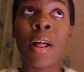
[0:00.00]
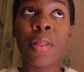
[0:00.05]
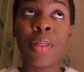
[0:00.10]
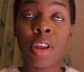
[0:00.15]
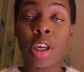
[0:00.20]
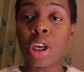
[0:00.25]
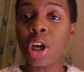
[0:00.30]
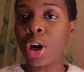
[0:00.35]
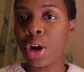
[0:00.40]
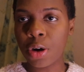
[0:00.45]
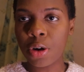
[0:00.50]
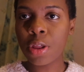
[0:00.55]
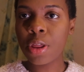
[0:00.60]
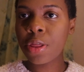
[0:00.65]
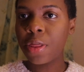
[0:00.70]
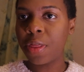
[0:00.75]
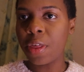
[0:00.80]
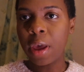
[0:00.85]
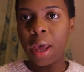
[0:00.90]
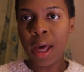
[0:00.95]
the earth,
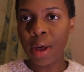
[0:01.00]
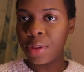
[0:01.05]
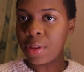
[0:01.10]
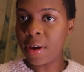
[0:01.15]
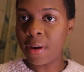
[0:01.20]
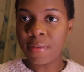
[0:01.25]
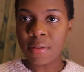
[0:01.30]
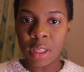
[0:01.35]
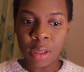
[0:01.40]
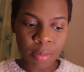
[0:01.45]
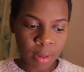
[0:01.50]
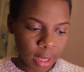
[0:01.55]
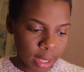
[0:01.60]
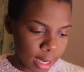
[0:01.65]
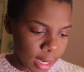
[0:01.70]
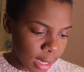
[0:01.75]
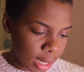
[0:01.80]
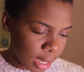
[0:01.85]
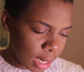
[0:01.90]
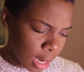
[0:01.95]
the health of the
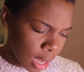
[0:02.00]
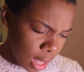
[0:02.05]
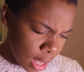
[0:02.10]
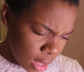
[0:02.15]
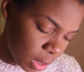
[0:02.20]
planet.